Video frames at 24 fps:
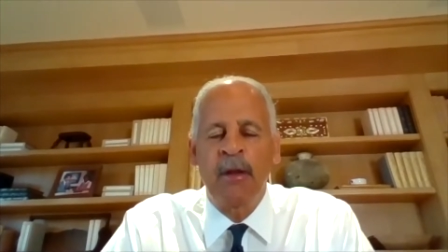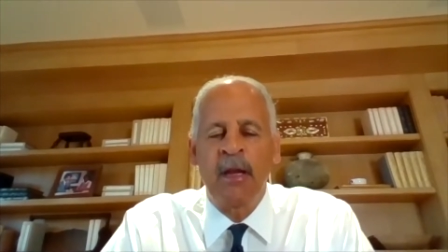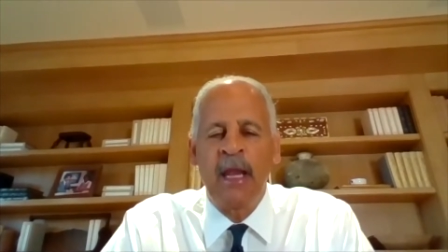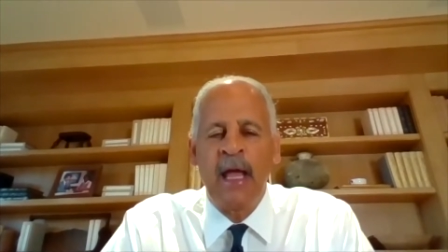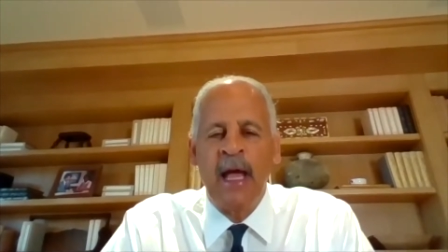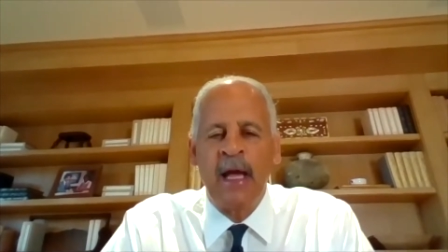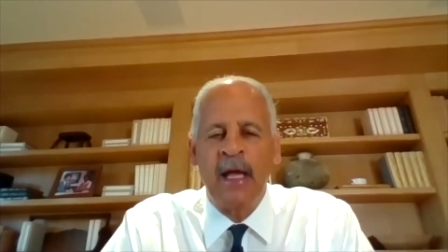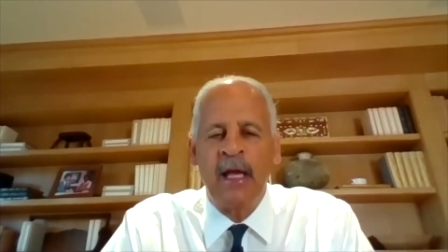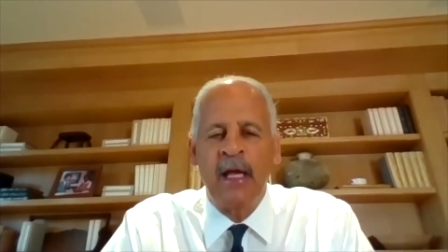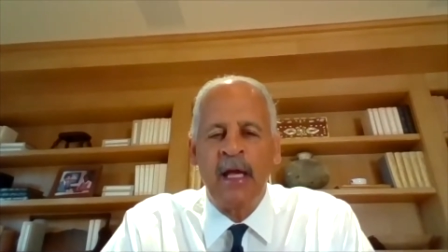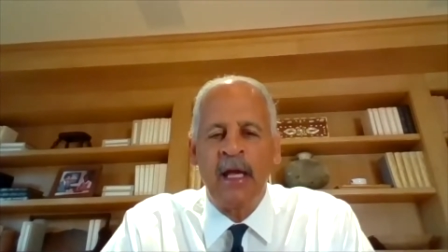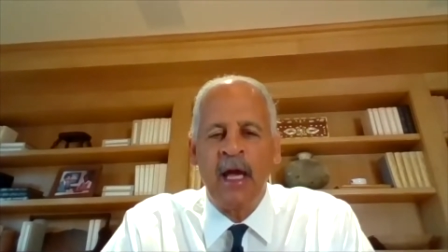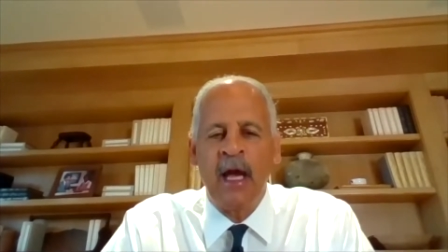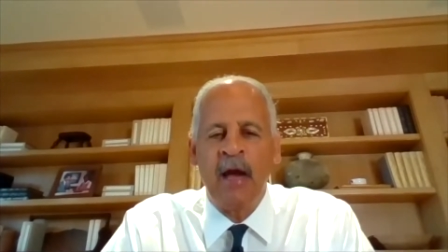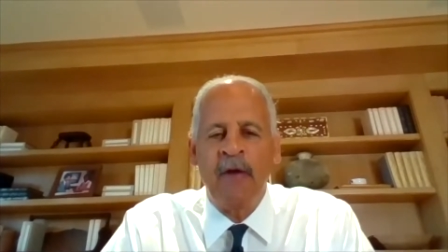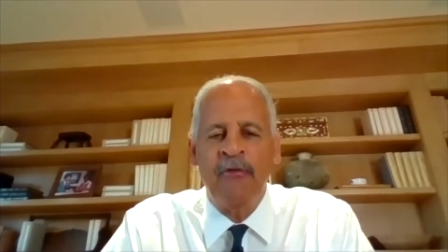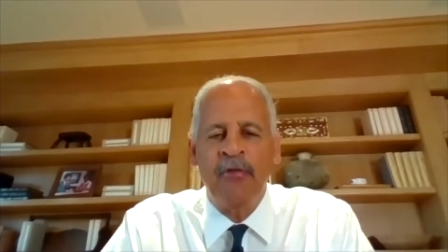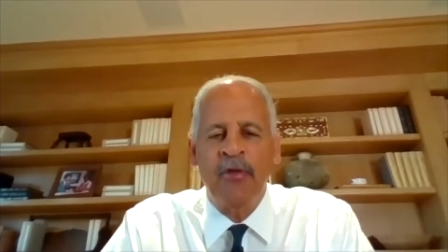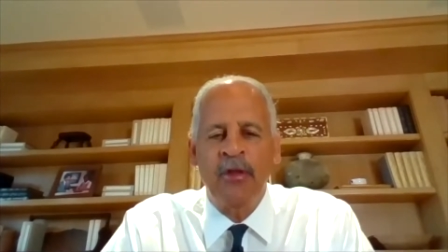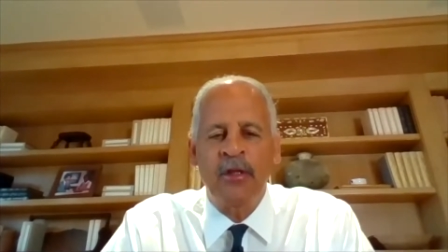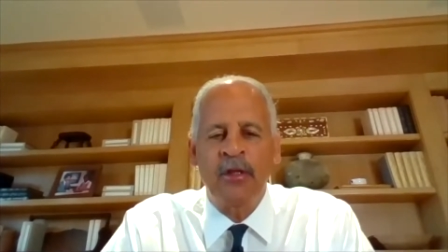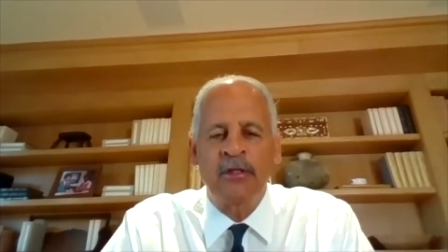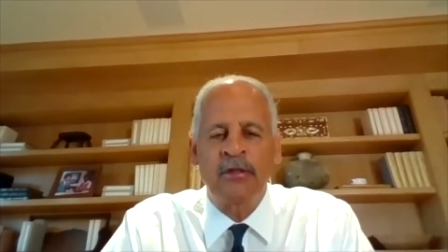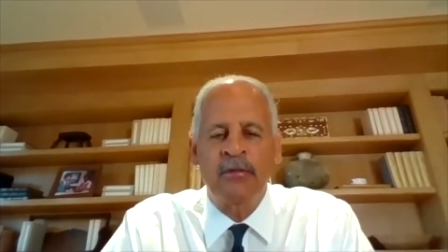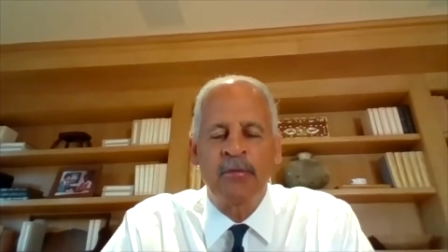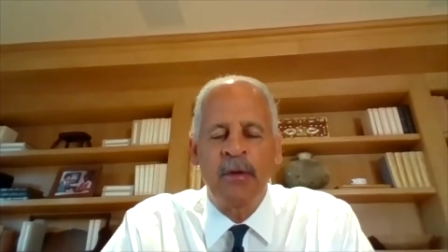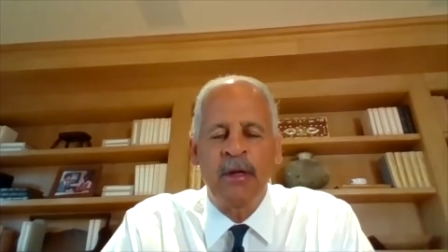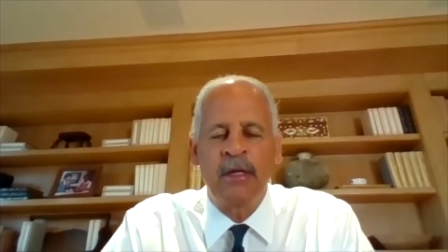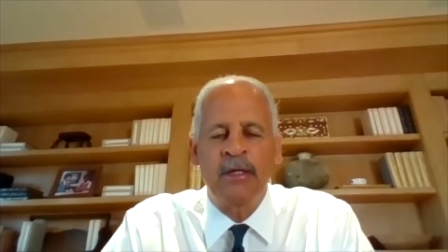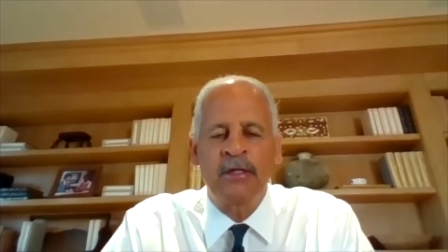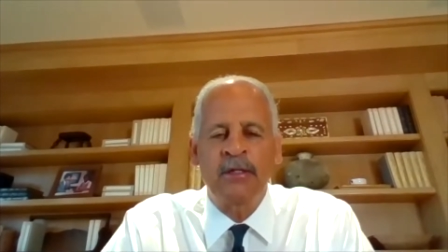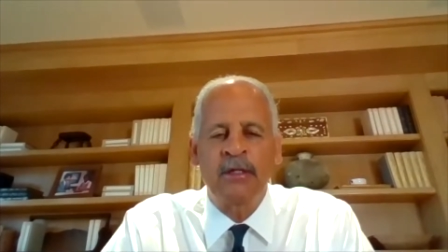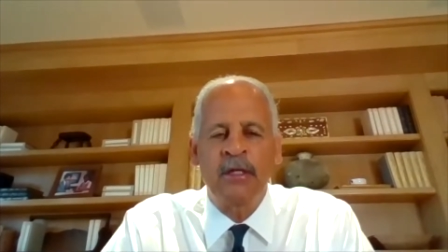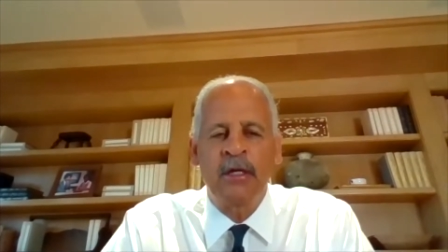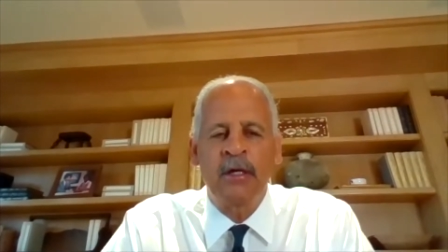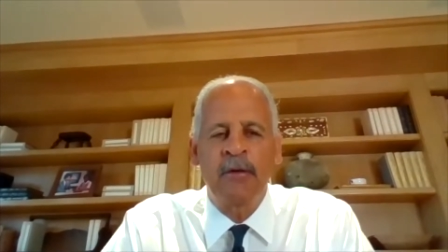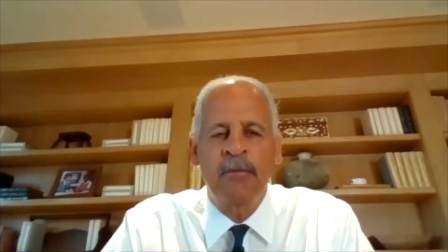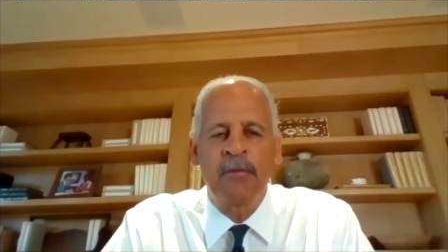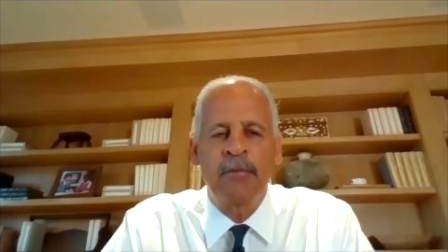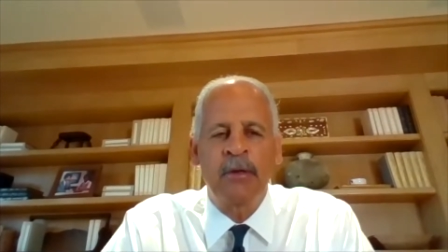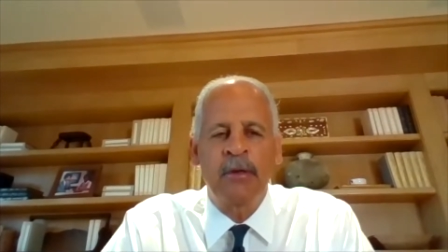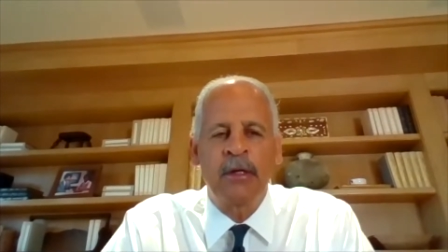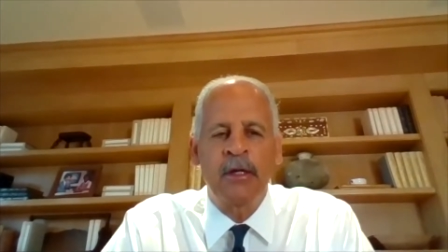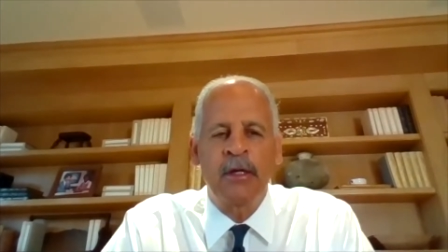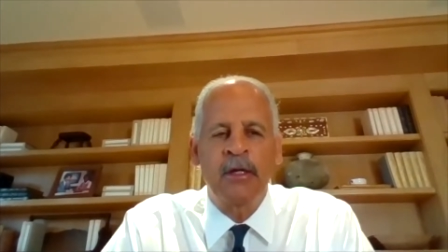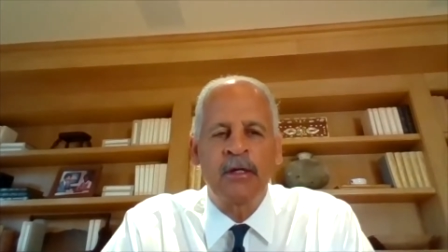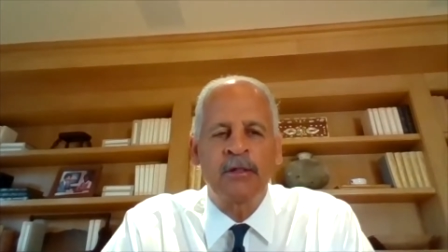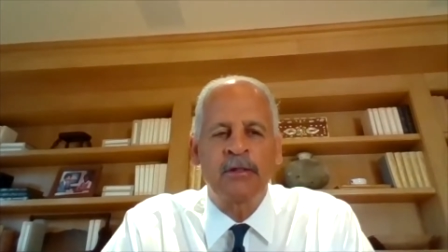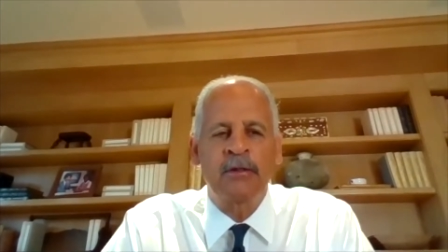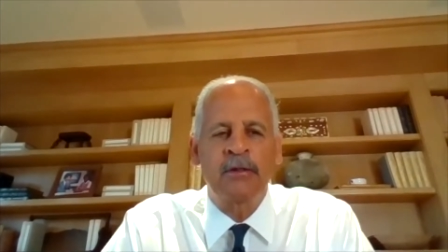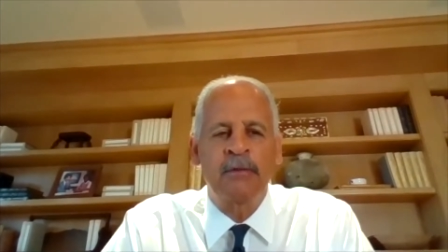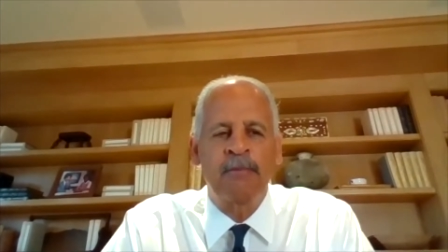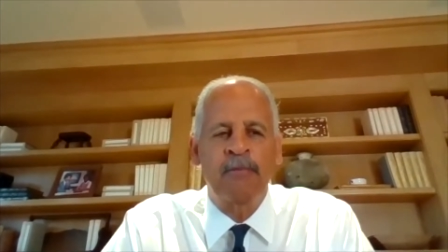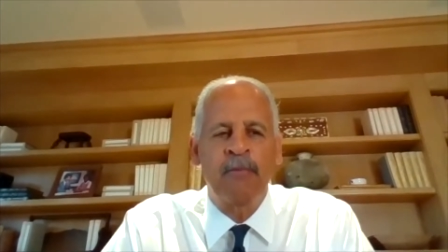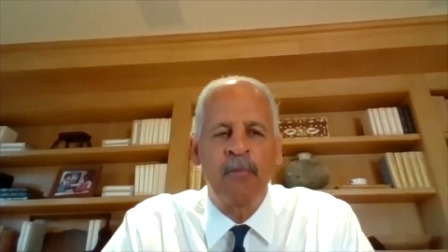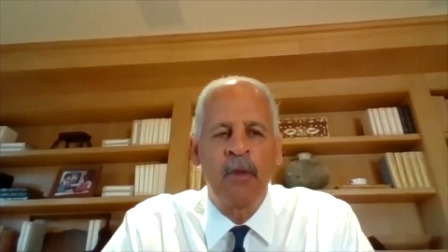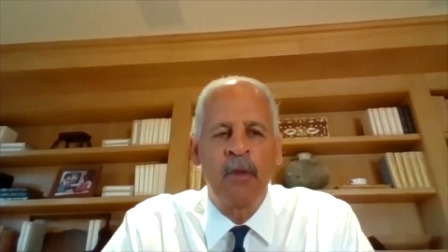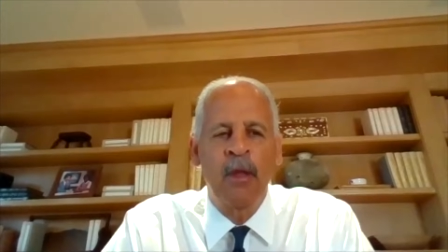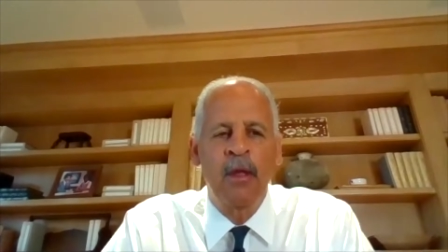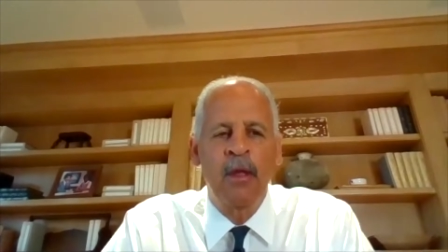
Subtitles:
a lack of confidence in myself because